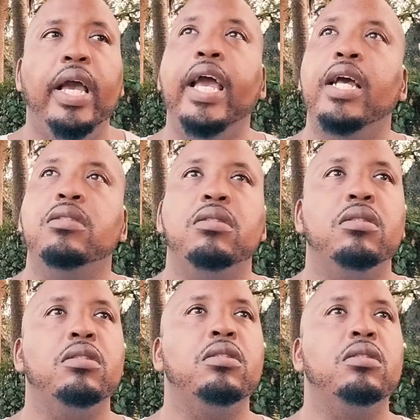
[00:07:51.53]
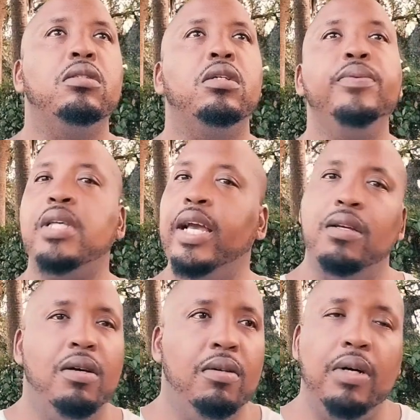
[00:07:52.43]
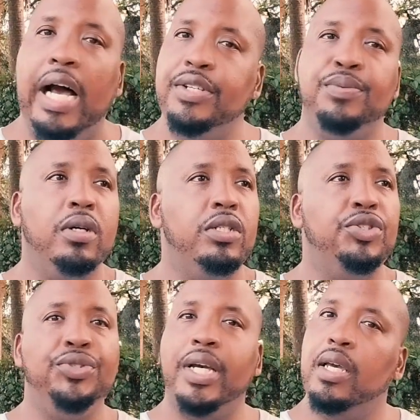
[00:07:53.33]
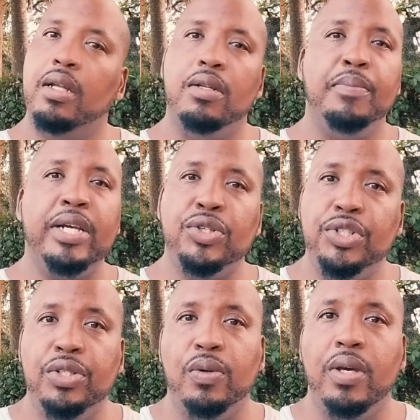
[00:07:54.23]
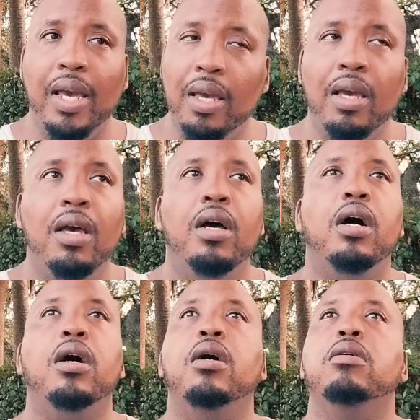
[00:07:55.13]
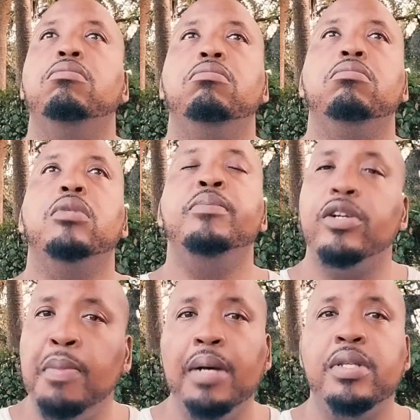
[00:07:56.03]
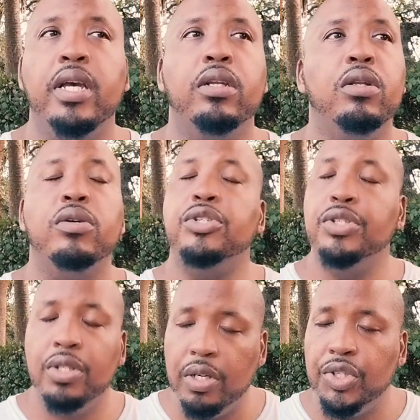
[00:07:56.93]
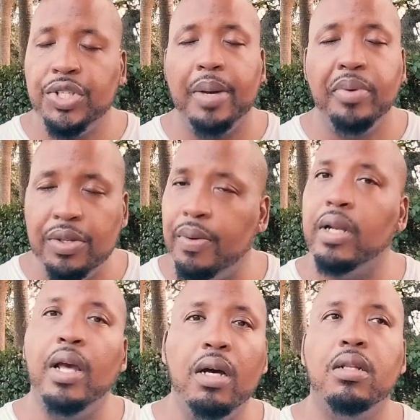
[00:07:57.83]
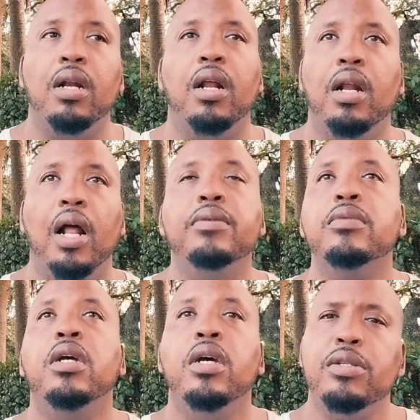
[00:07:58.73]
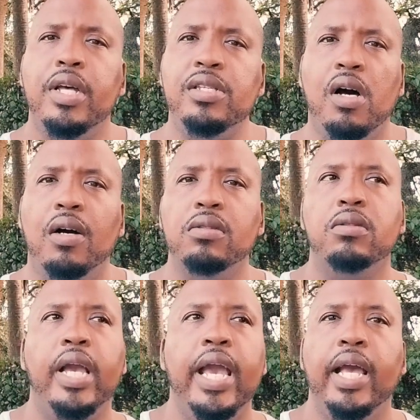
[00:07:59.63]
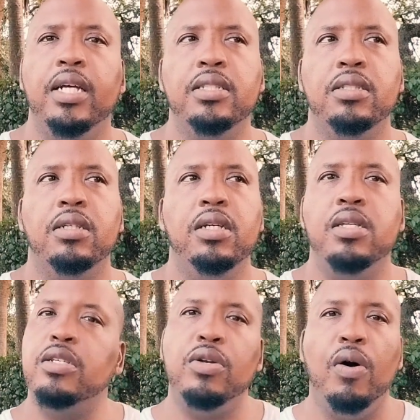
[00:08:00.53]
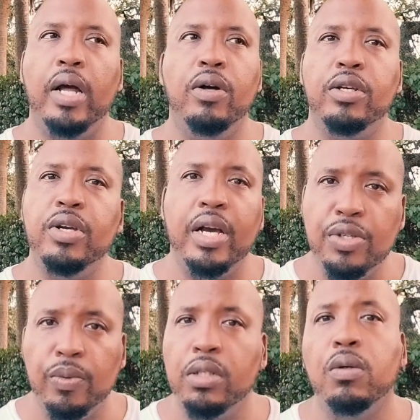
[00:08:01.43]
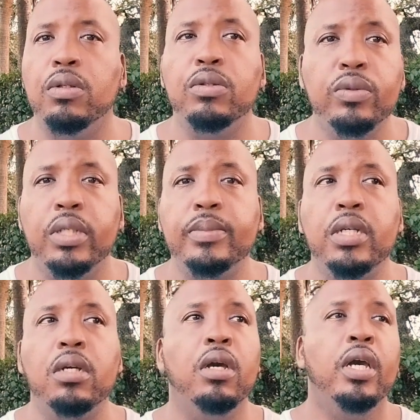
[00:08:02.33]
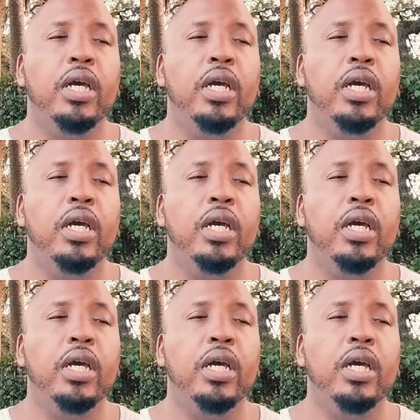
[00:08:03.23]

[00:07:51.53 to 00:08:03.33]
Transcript: And he was like, you know, I just wanted to check in to make sure she's okay. Uh, um, Amira's mom said, you know, she's good, she's at peace right now. Da, da, da, da. So they talk, and he says, you know, I know that you guys are really going through something,